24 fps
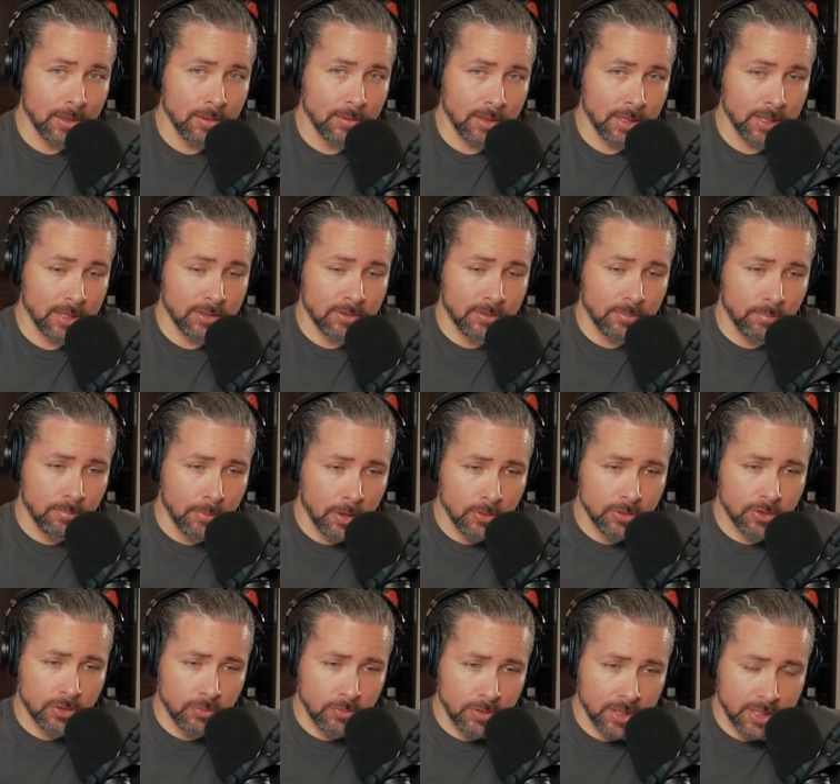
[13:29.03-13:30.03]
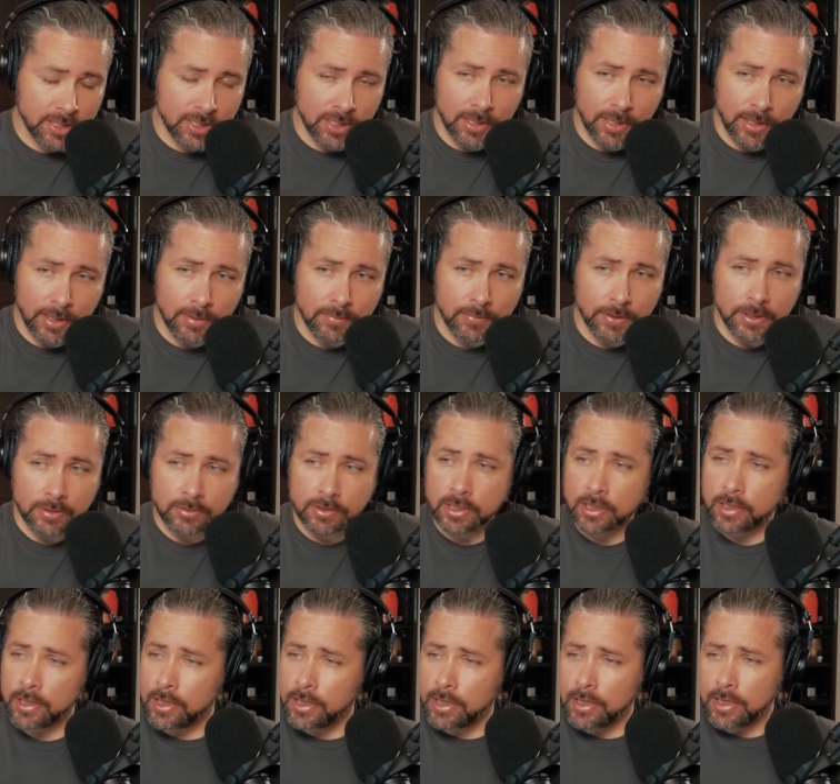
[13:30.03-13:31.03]
these most recent interviews
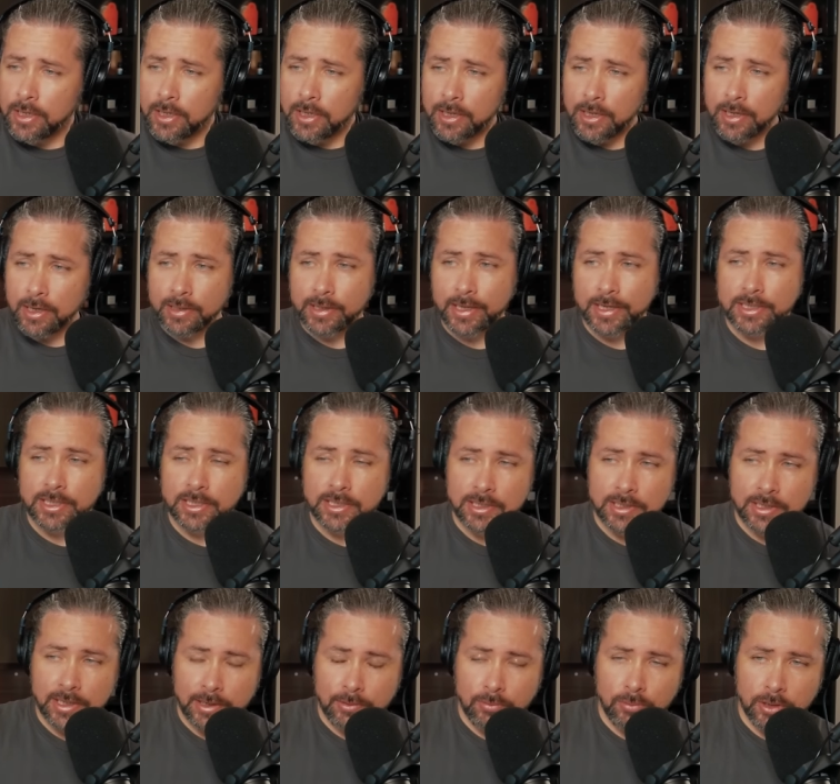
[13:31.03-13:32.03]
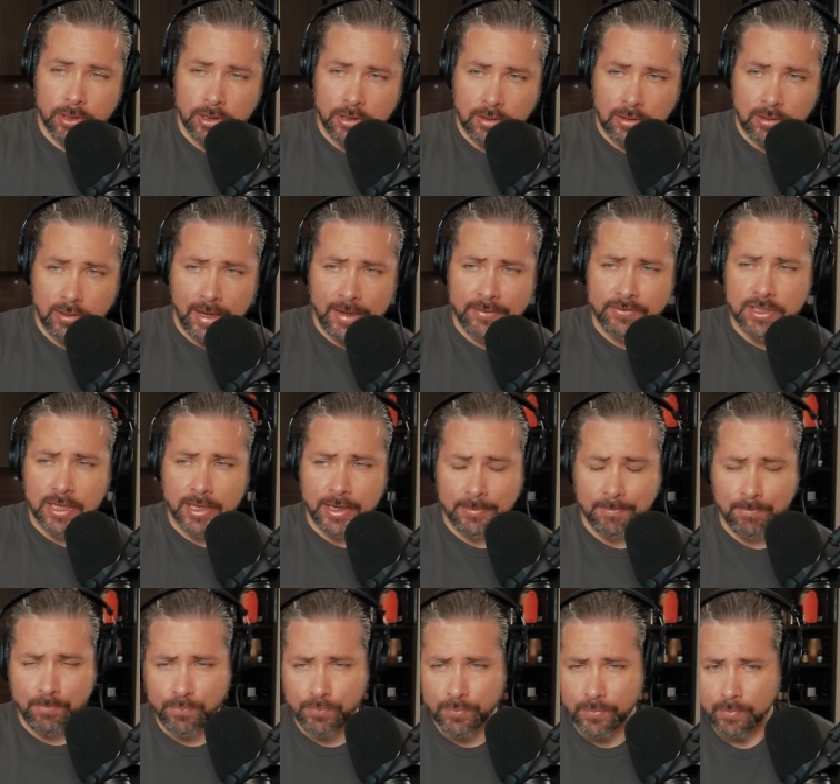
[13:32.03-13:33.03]
uh, that she's did with a
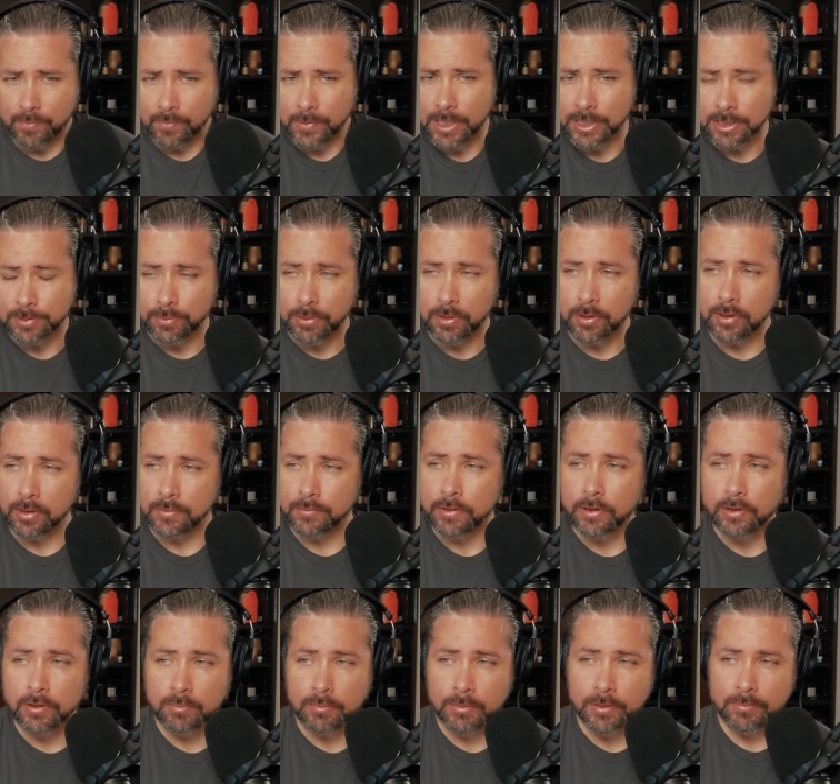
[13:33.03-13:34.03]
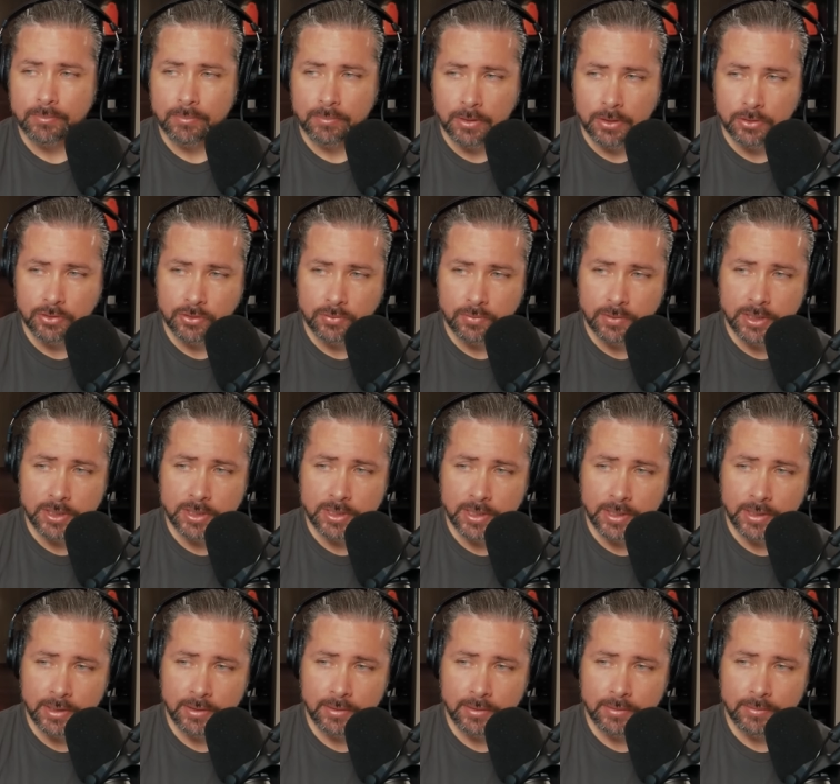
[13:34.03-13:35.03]
Lifetime, is part of her m- most
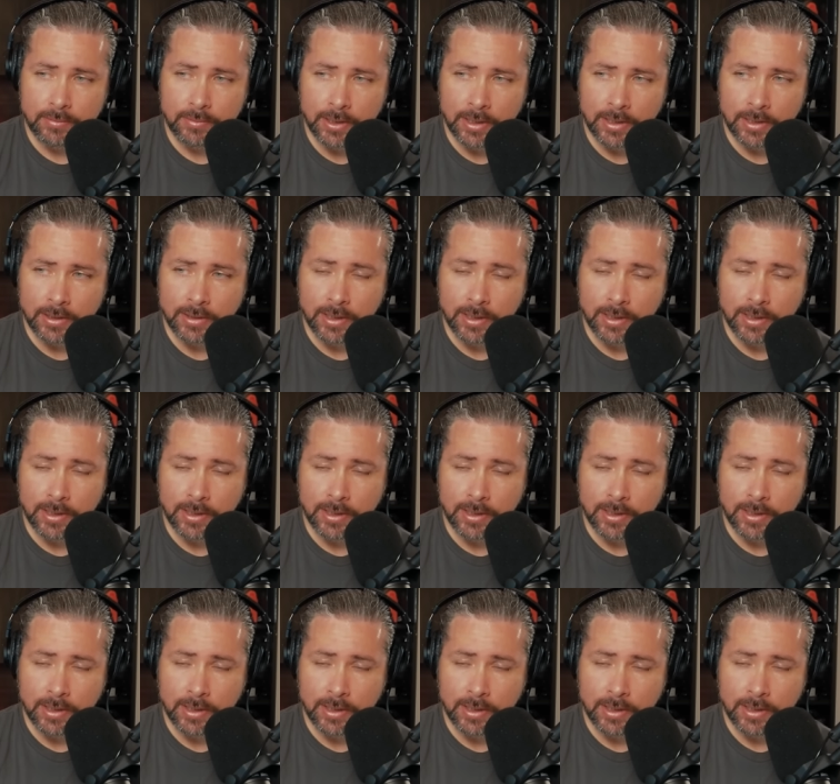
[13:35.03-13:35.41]
recent uh,